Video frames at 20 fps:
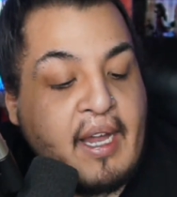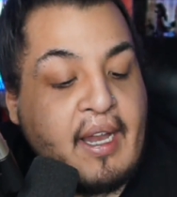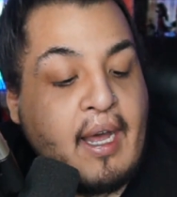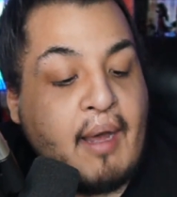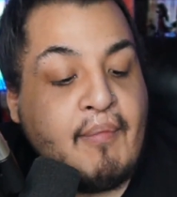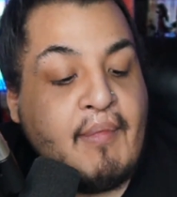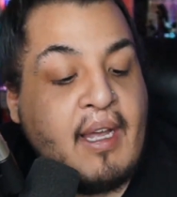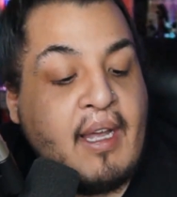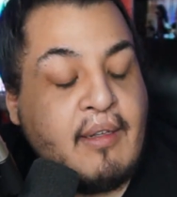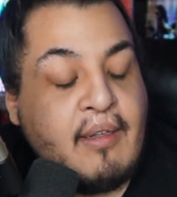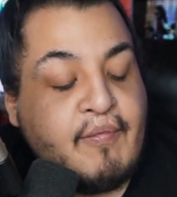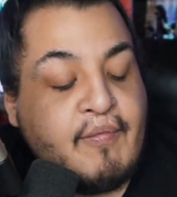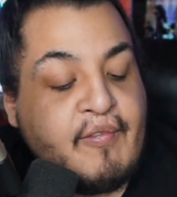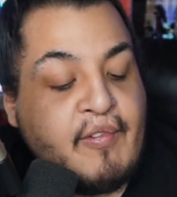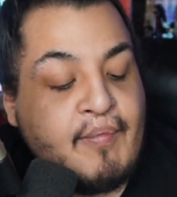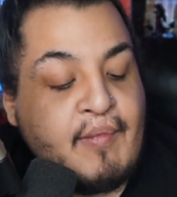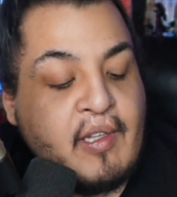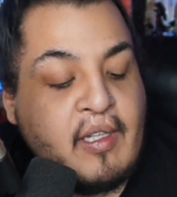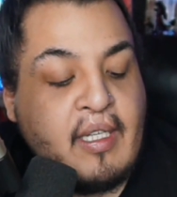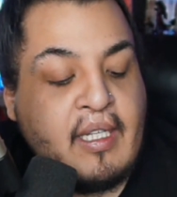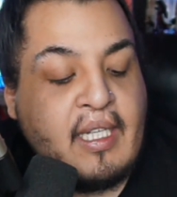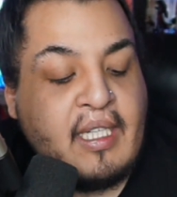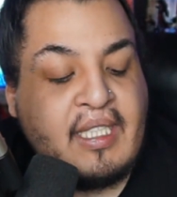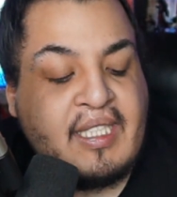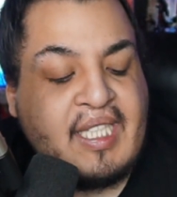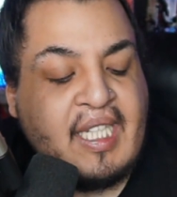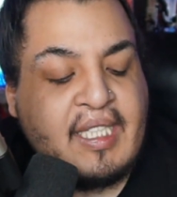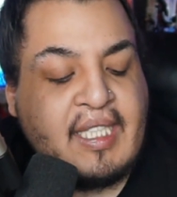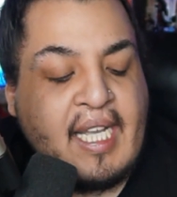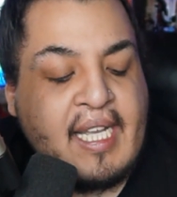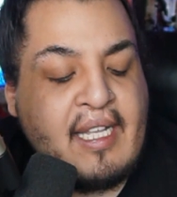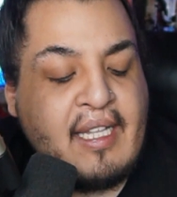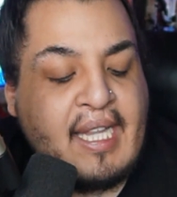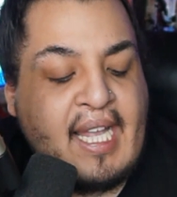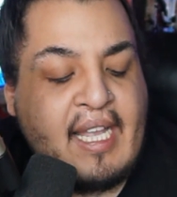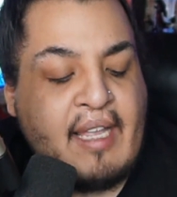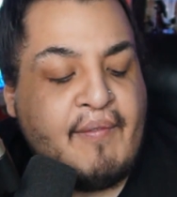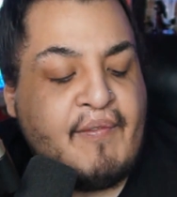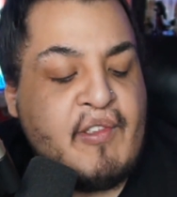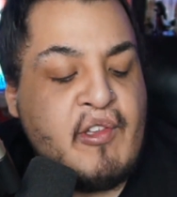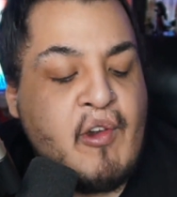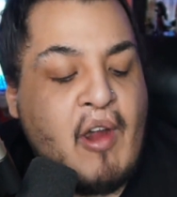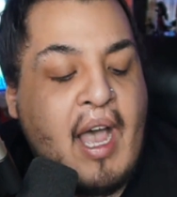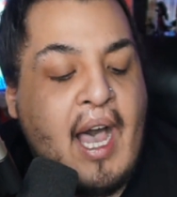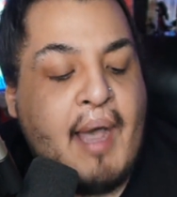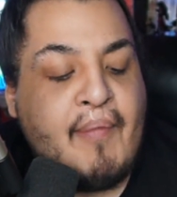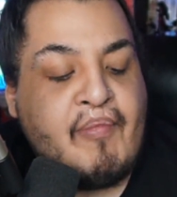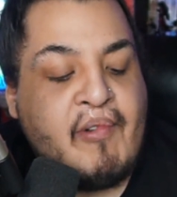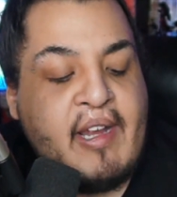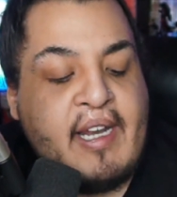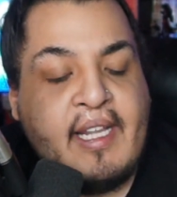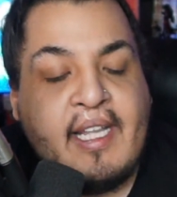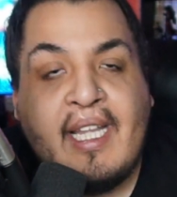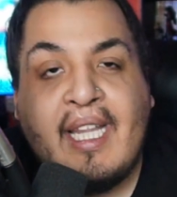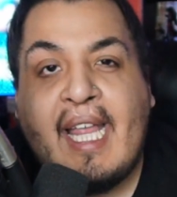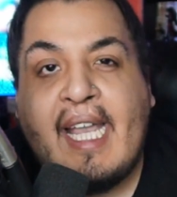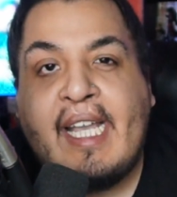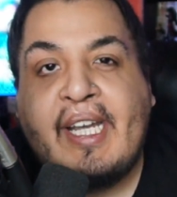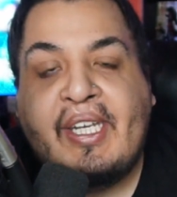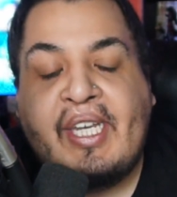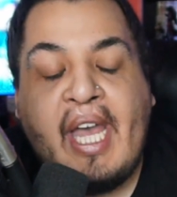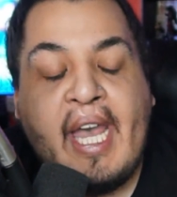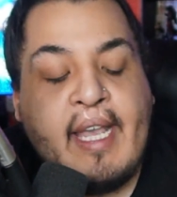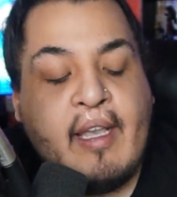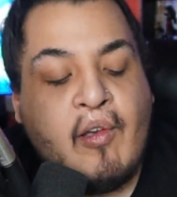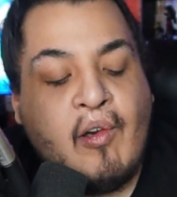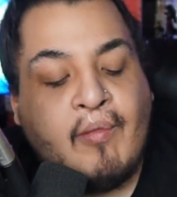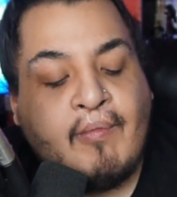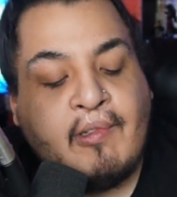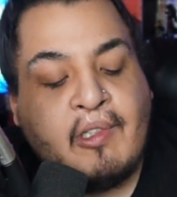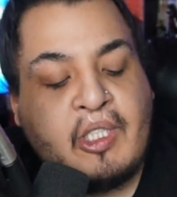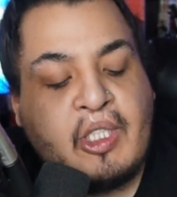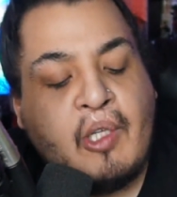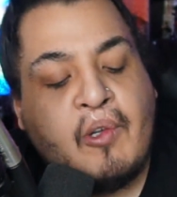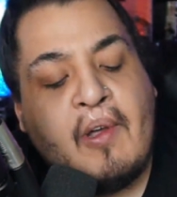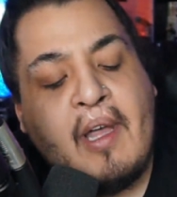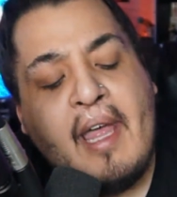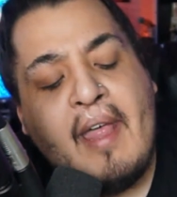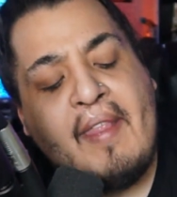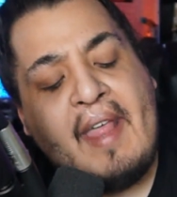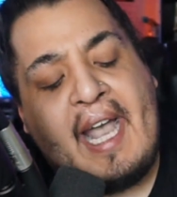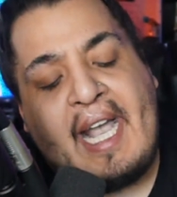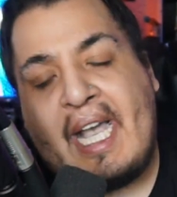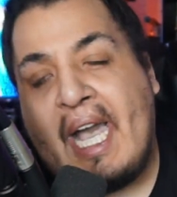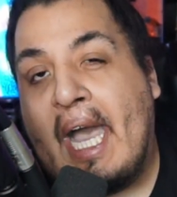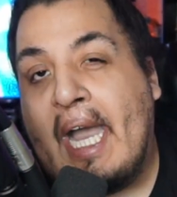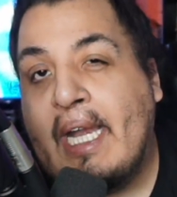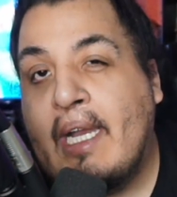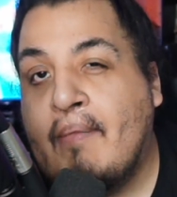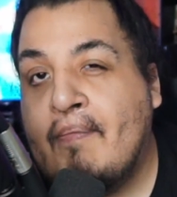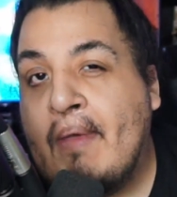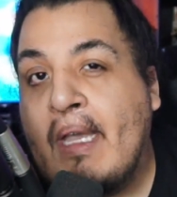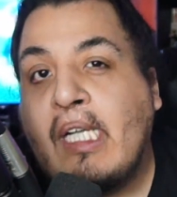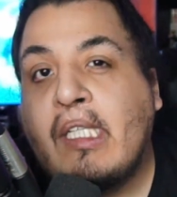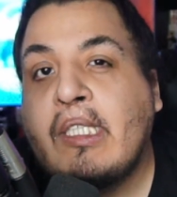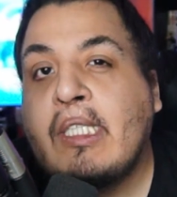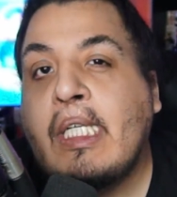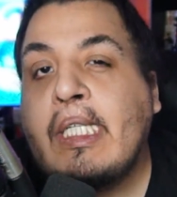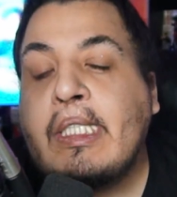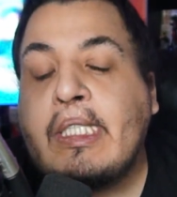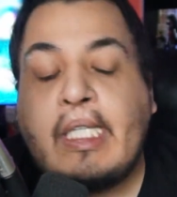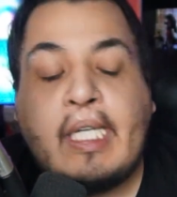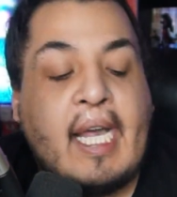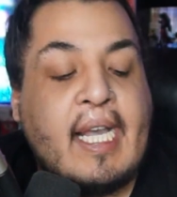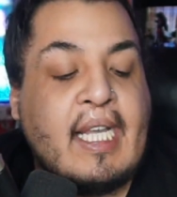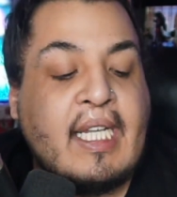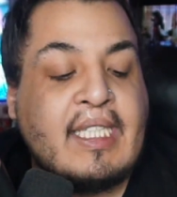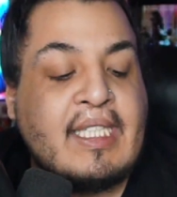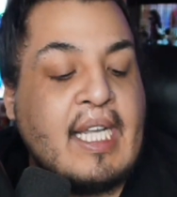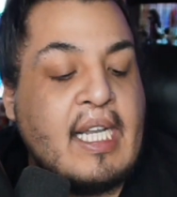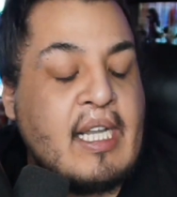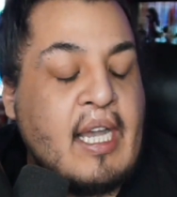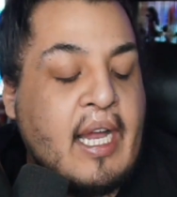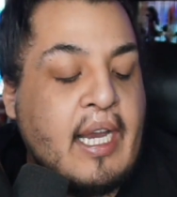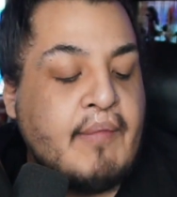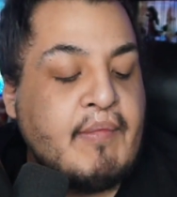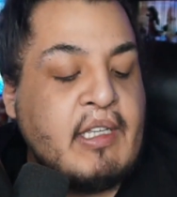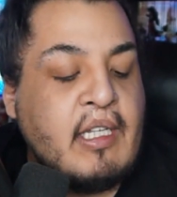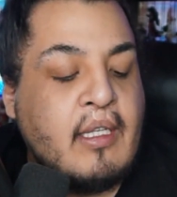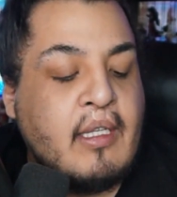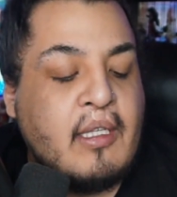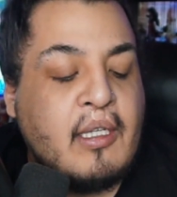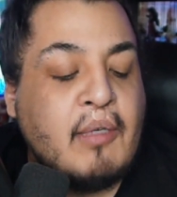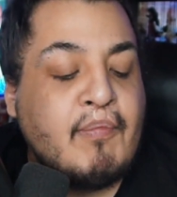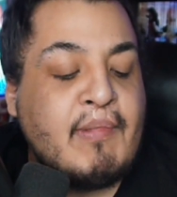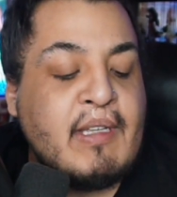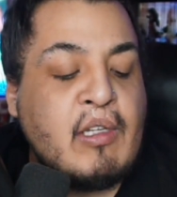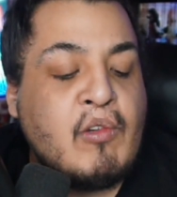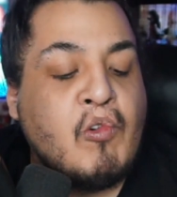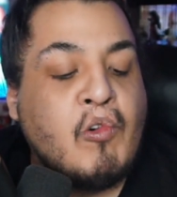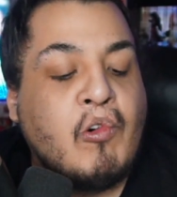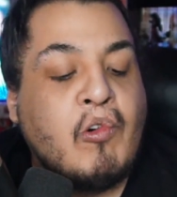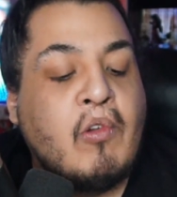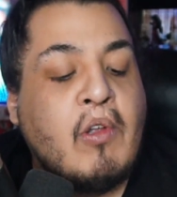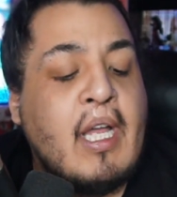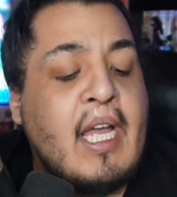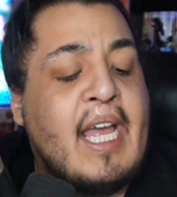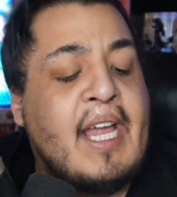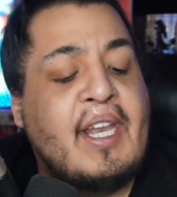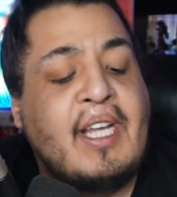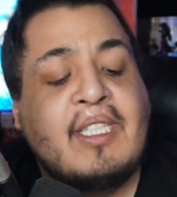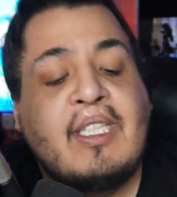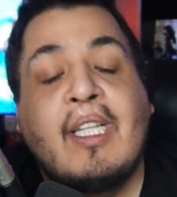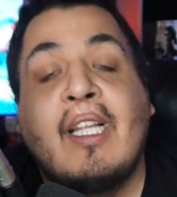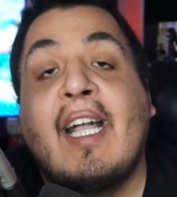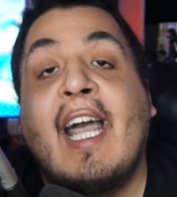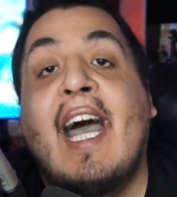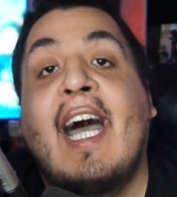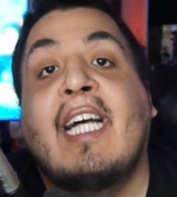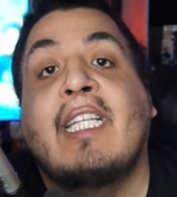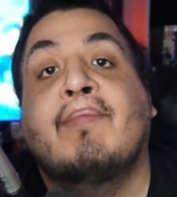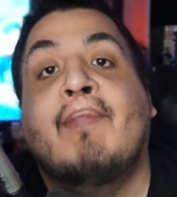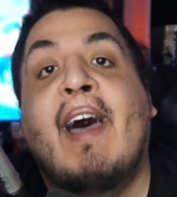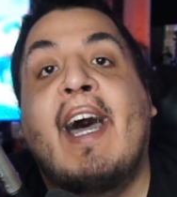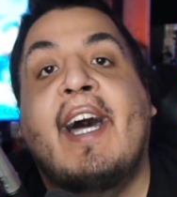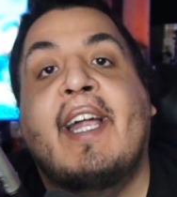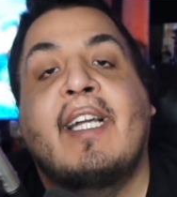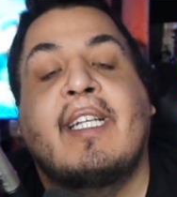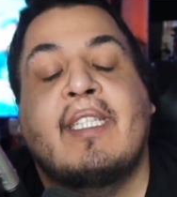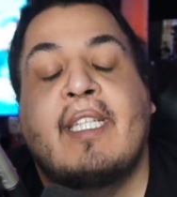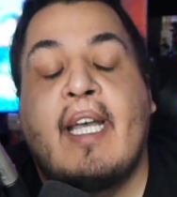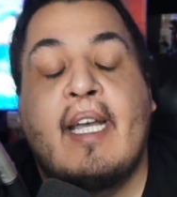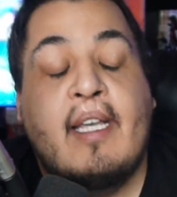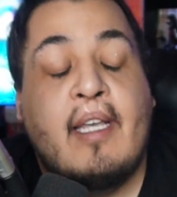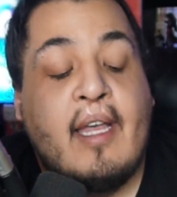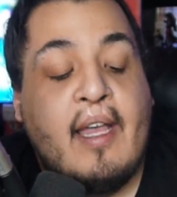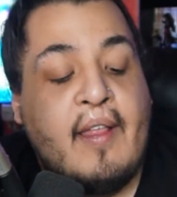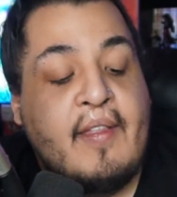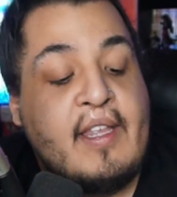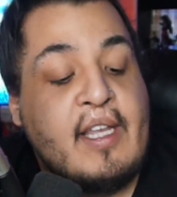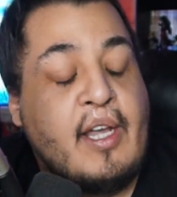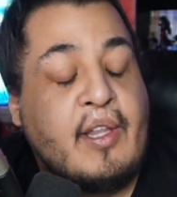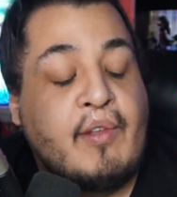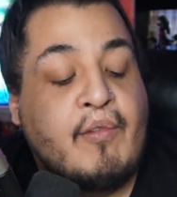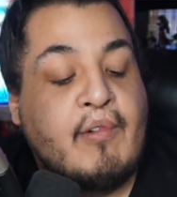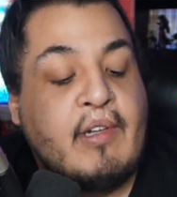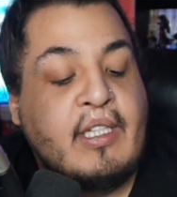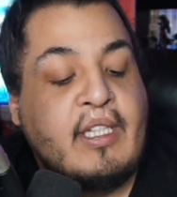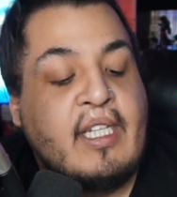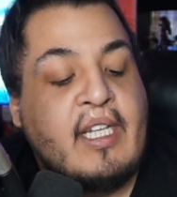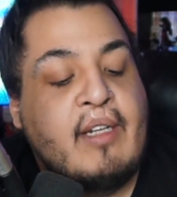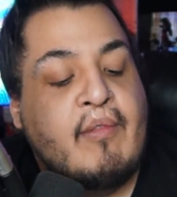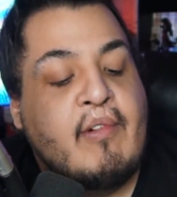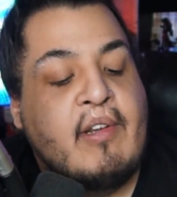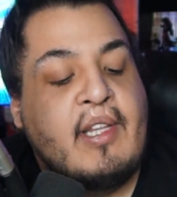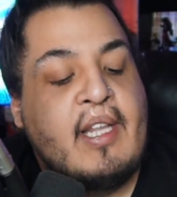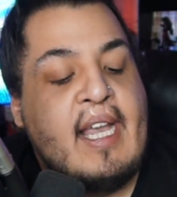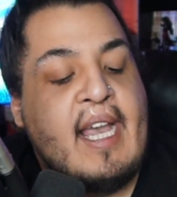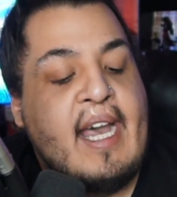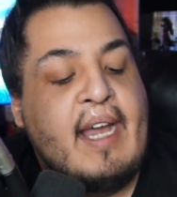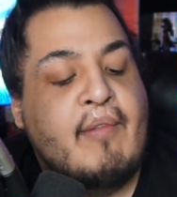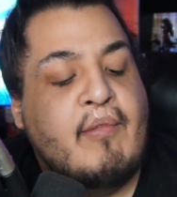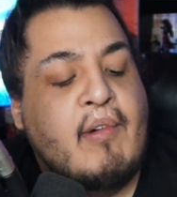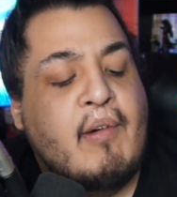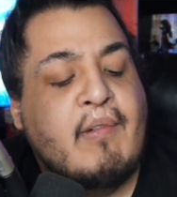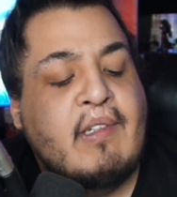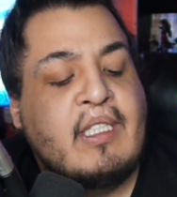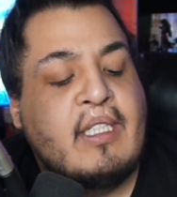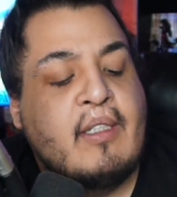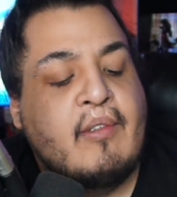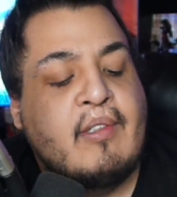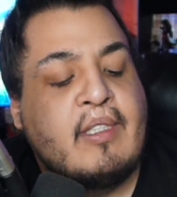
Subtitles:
I'm not familiar. It says like if you're operating it like a tank almost. So that kind of makes sense. And I guess that kind of could be cool. It doesn't look as bad as like the other one did, where they had, what was it?